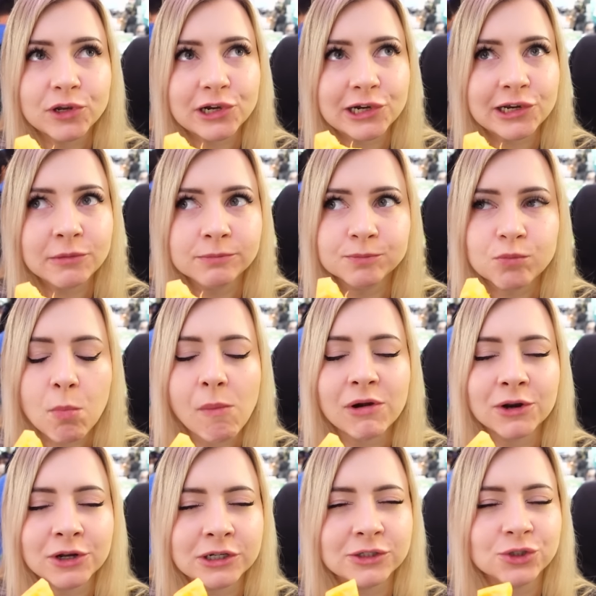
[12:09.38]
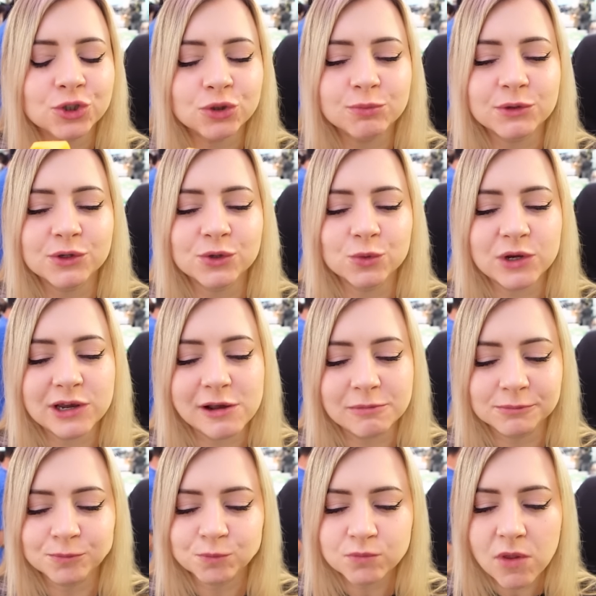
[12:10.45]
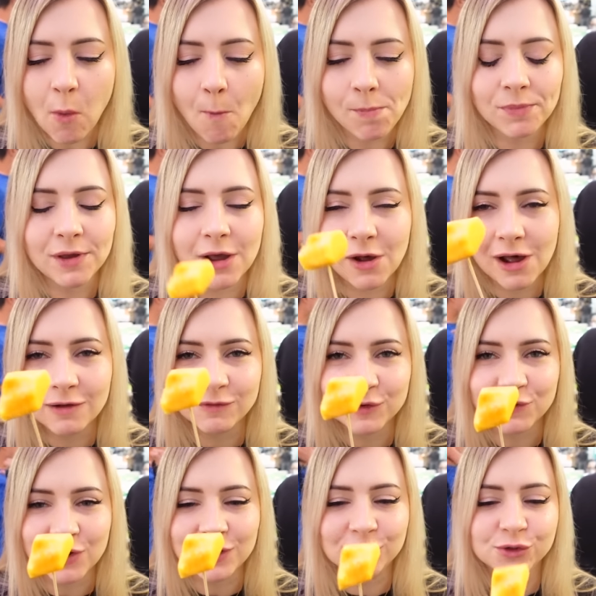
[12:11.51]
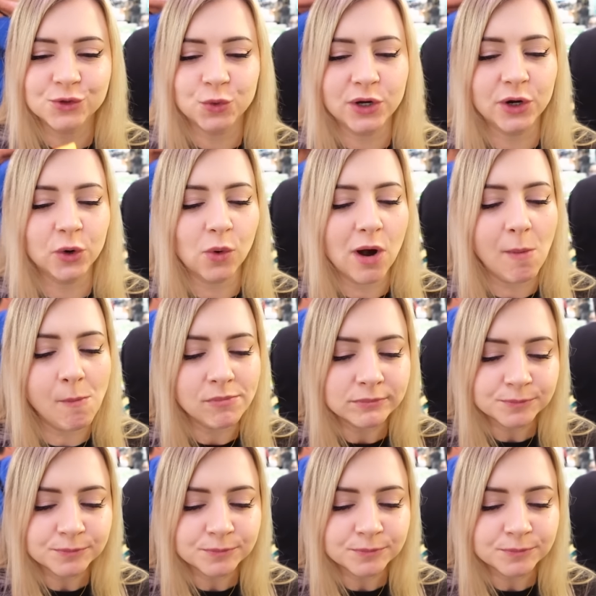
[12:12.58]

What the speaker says: Good, but not super sweet. I'll have to find a sweeter one.